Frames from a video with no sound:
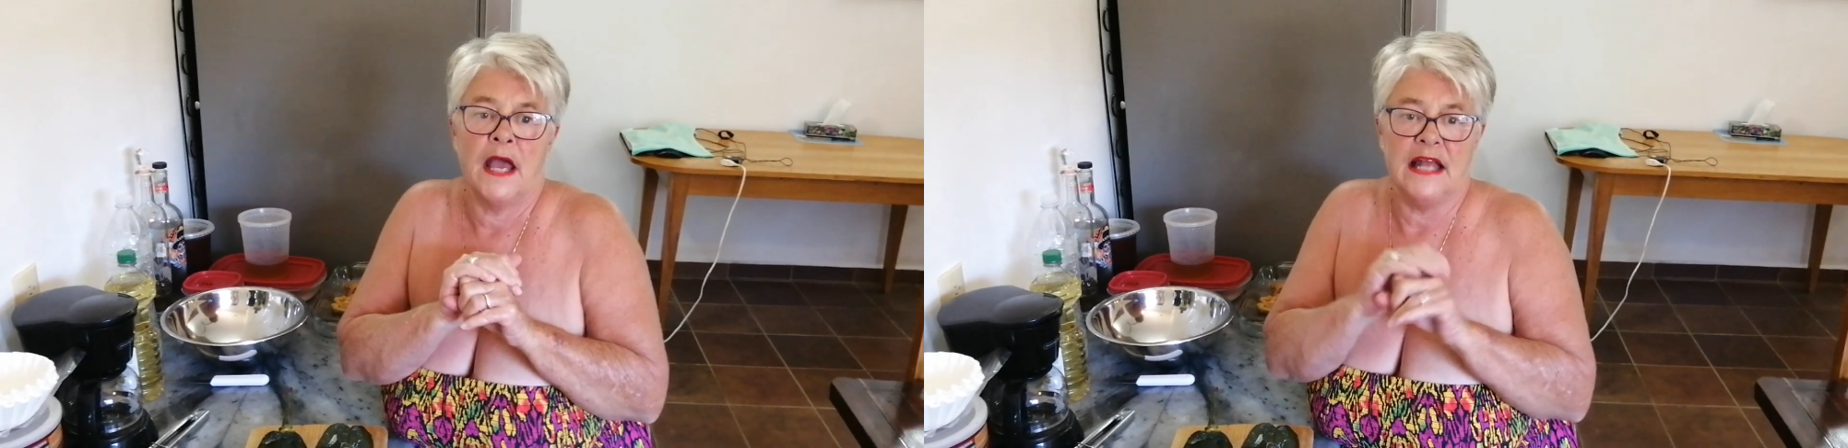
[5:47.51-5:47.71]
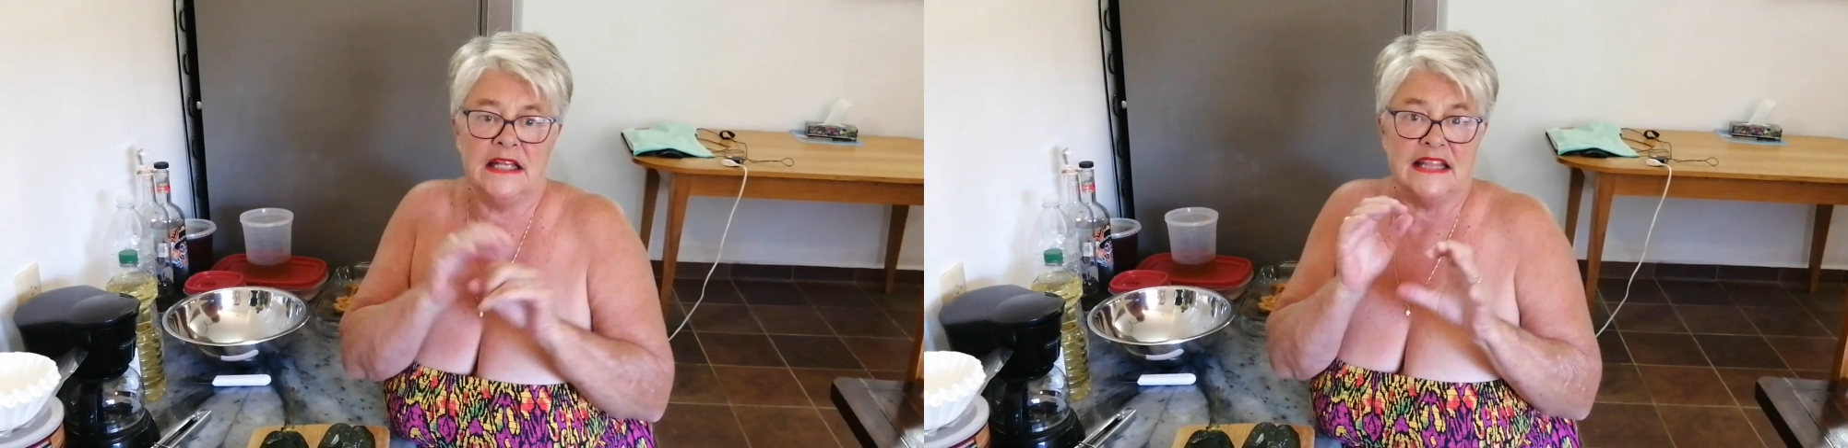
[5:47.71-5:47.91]

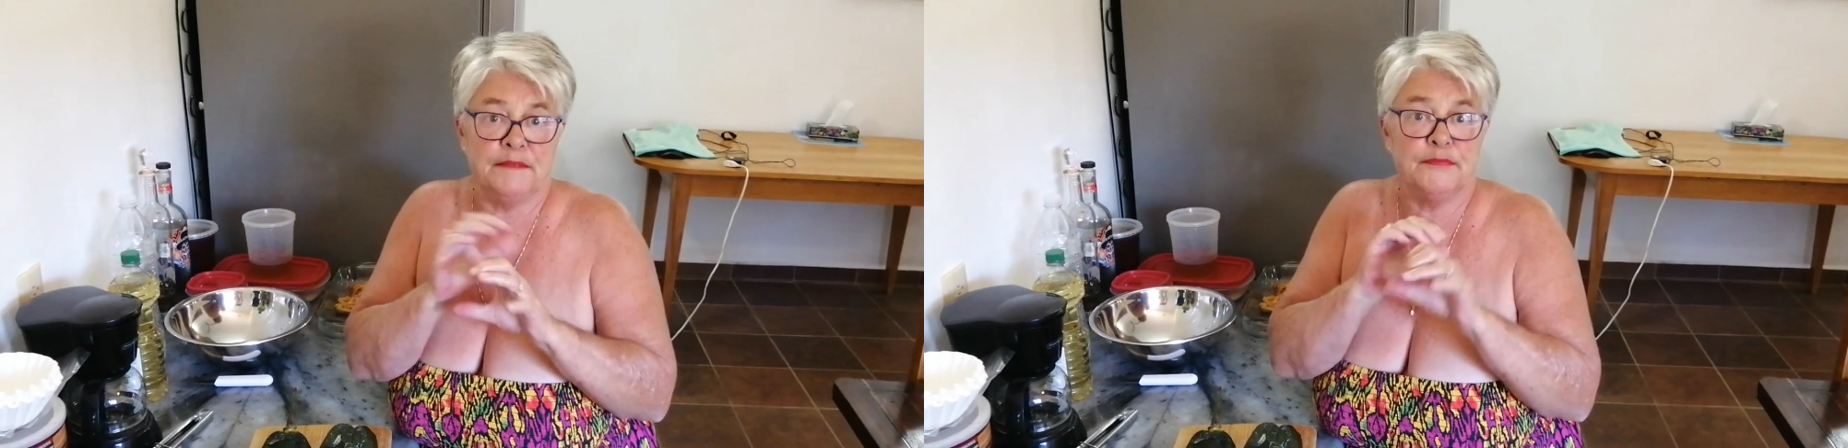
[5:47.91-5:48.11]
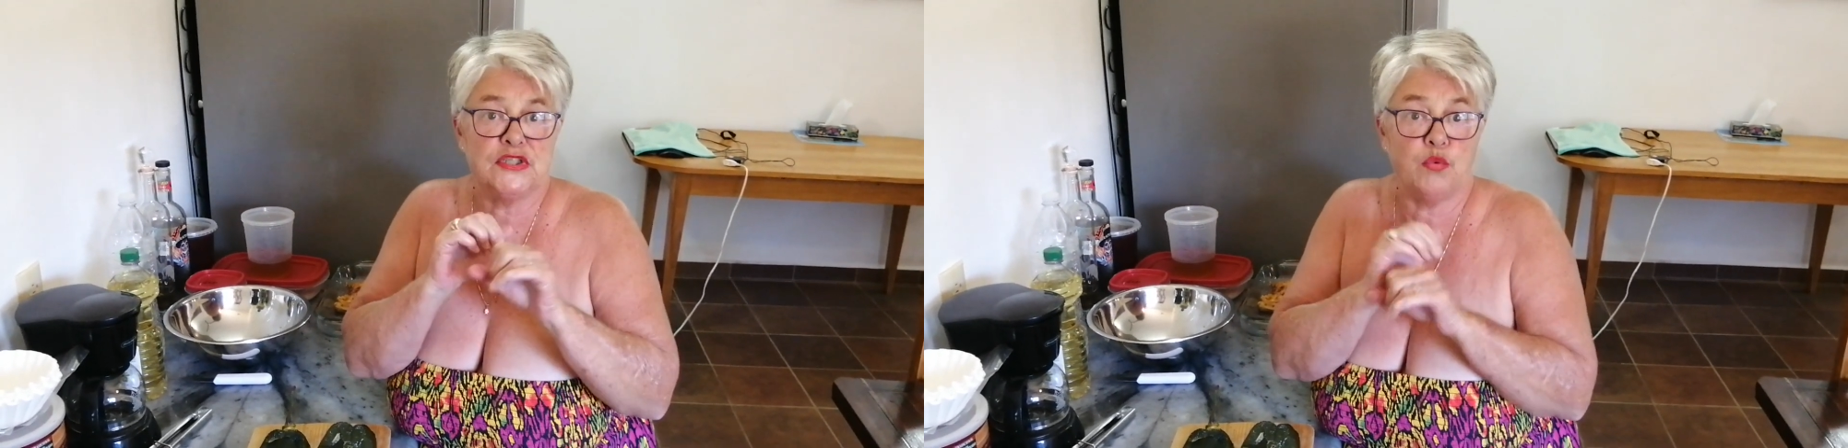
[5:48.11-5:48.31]
and let
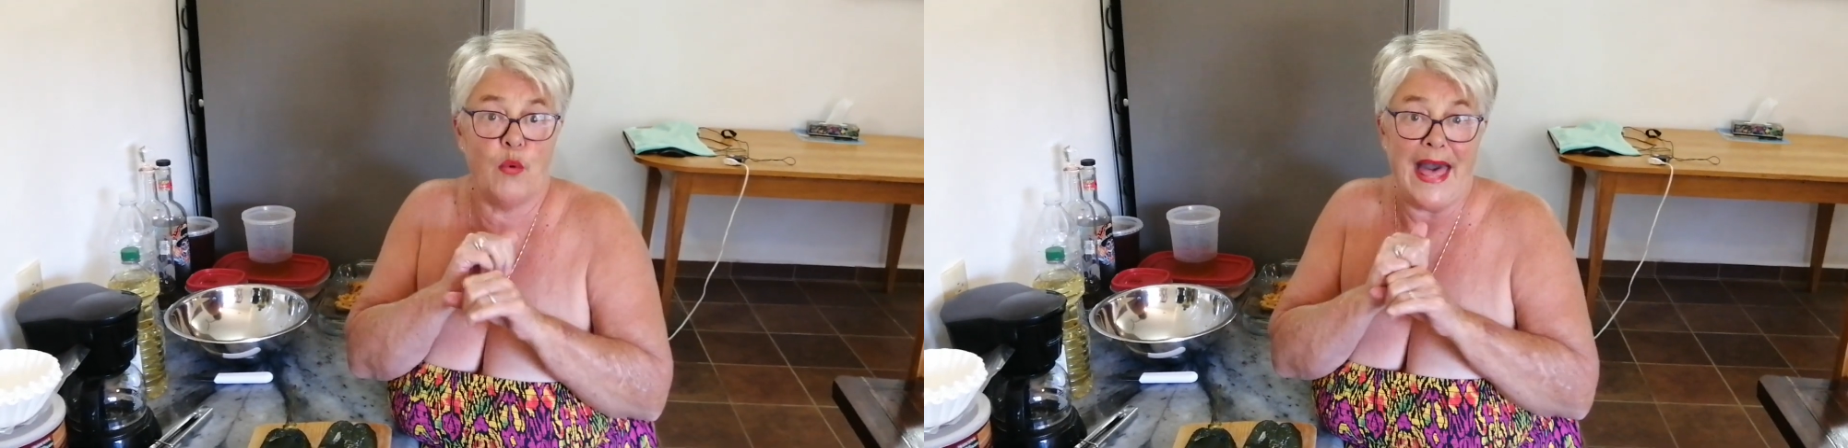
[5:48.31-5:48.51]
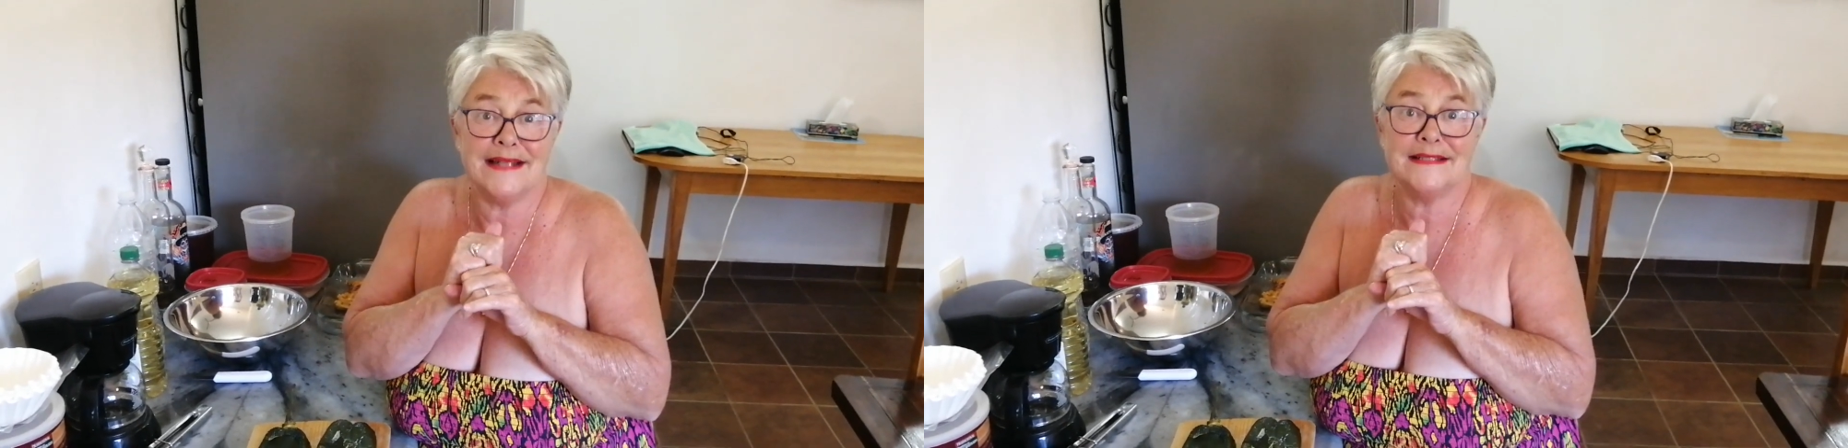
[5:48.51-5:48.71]
them
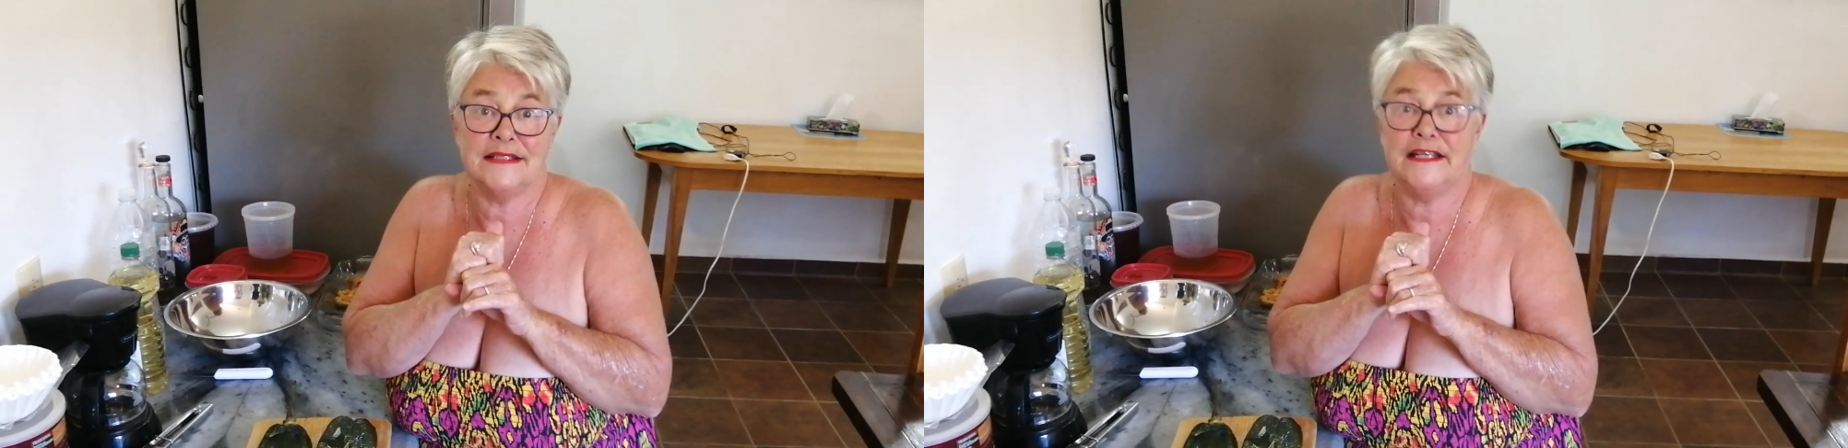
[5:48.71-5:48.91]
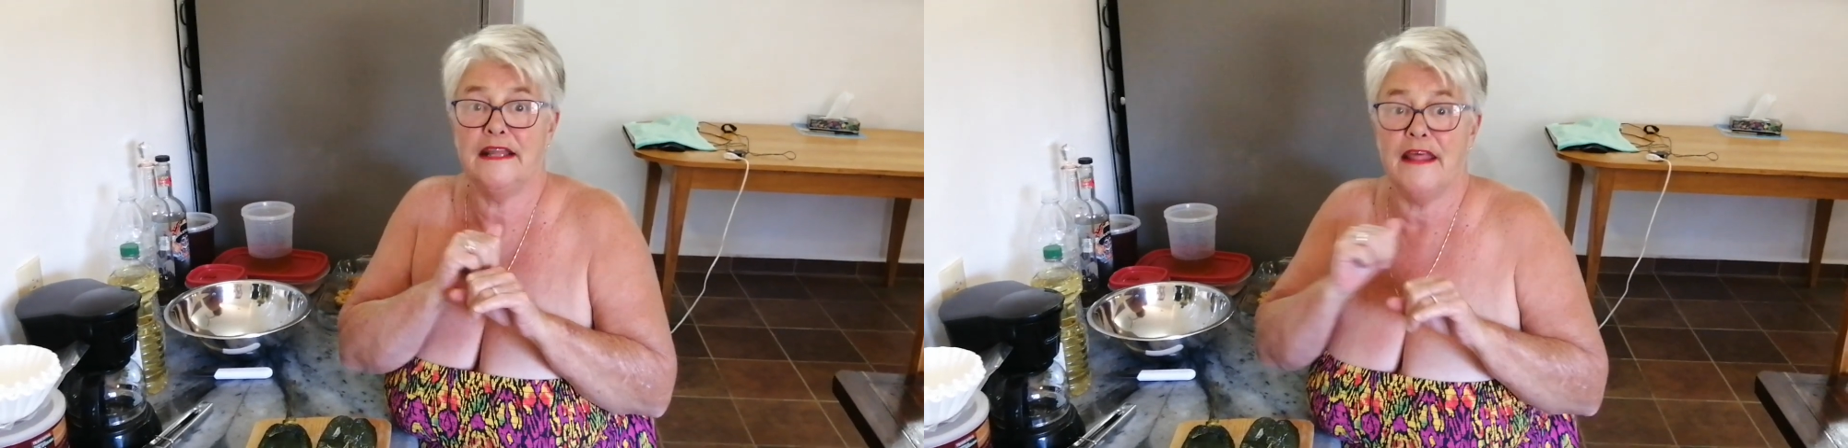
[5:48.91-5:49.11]
sweat
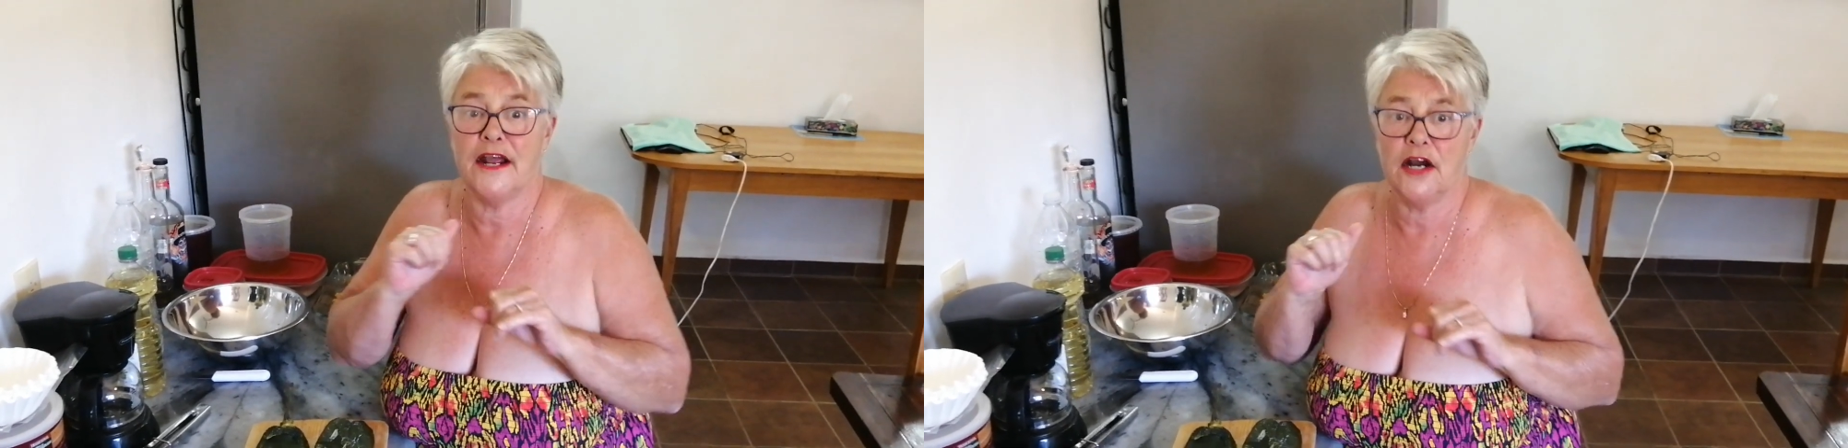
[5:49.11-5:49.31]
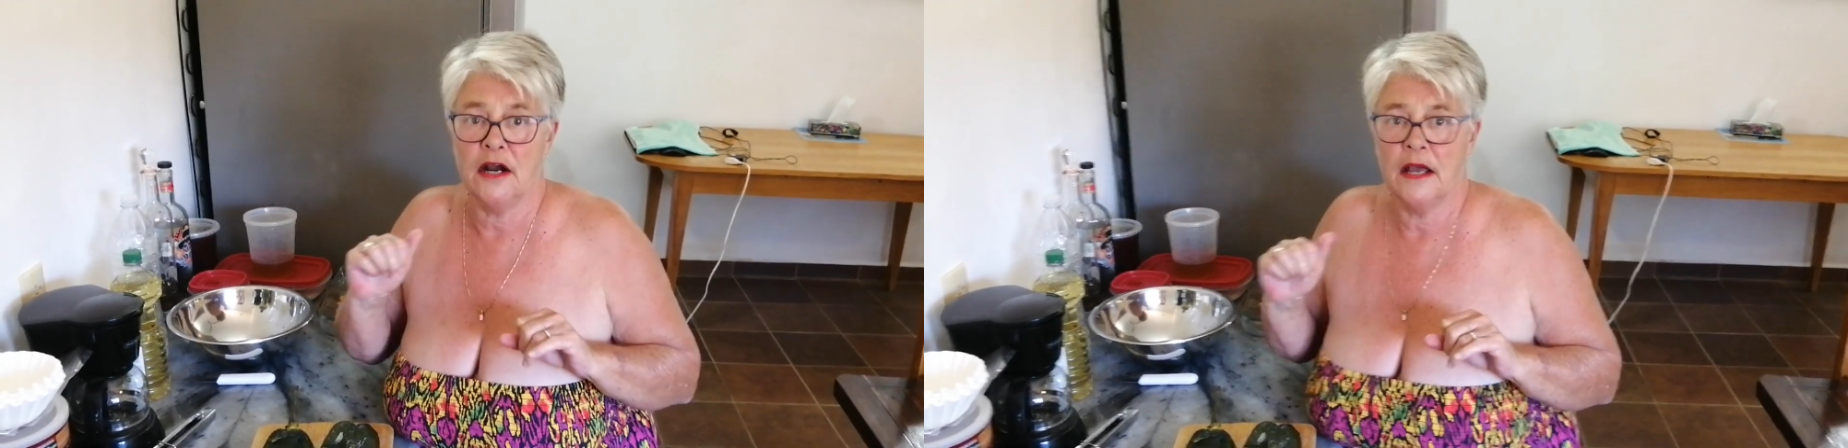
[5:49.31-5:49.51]
in
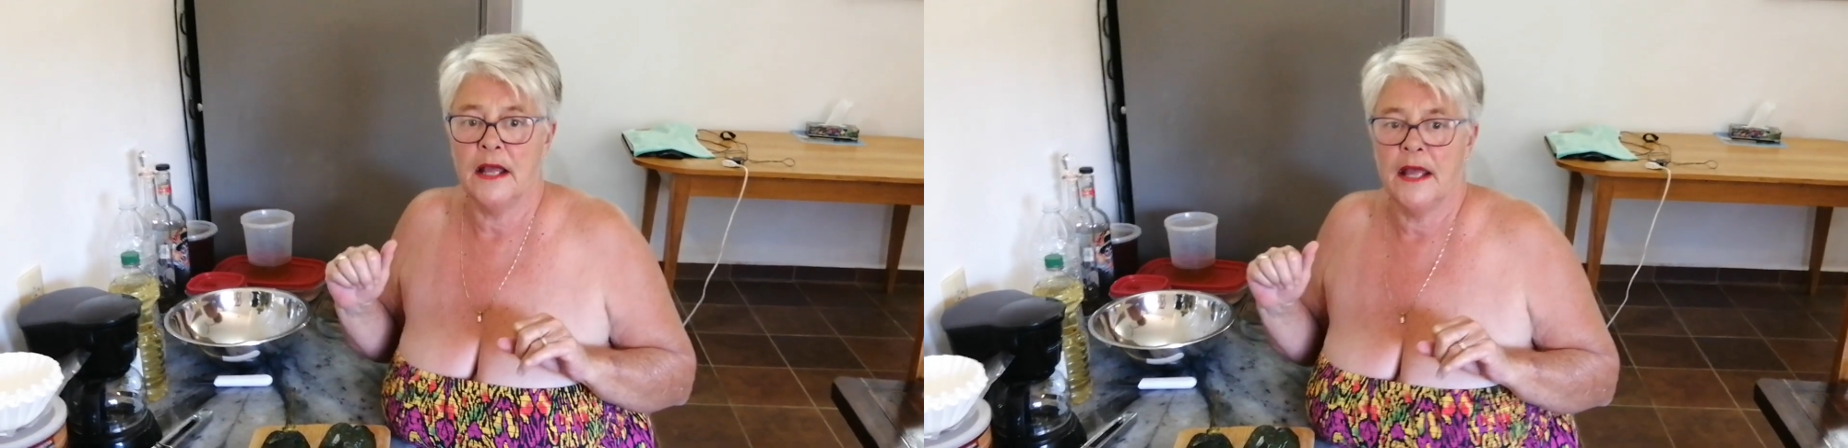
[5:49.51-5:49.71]
there.